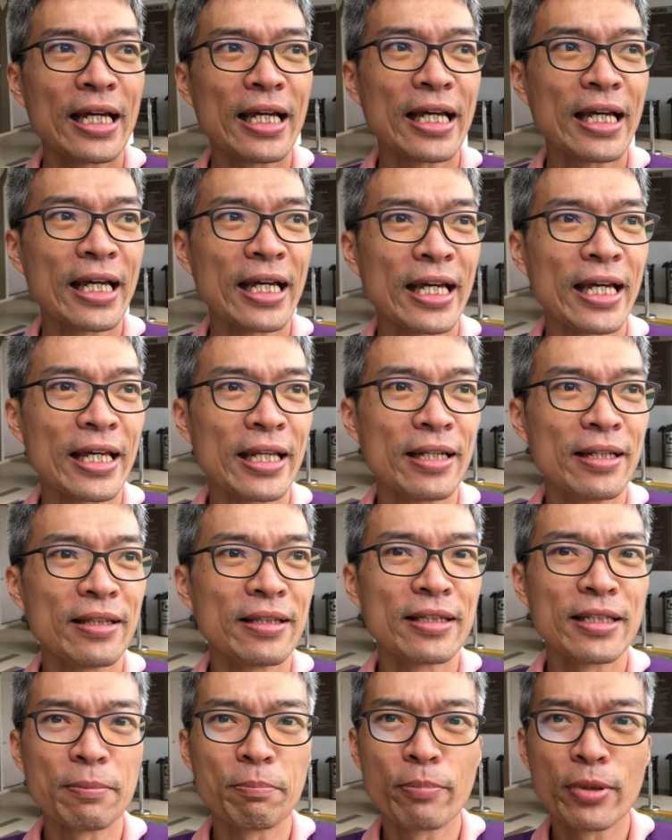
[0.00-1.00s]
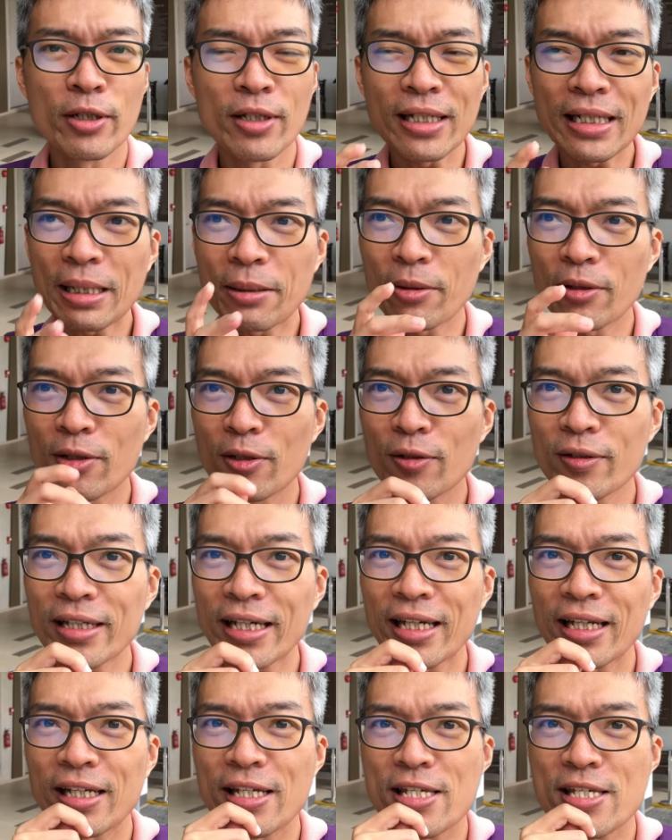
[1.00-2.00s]
And the building that I'm going to look
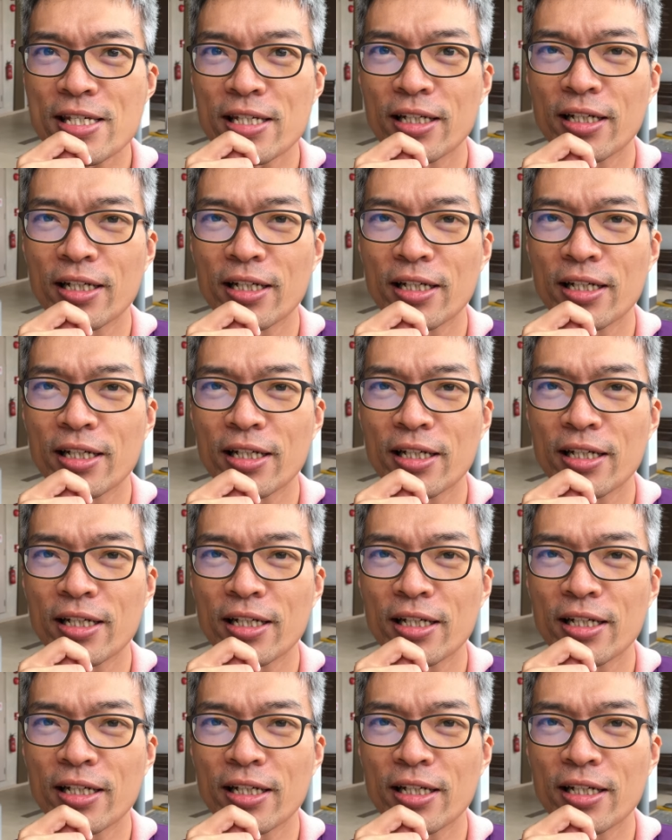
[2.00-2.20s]
at is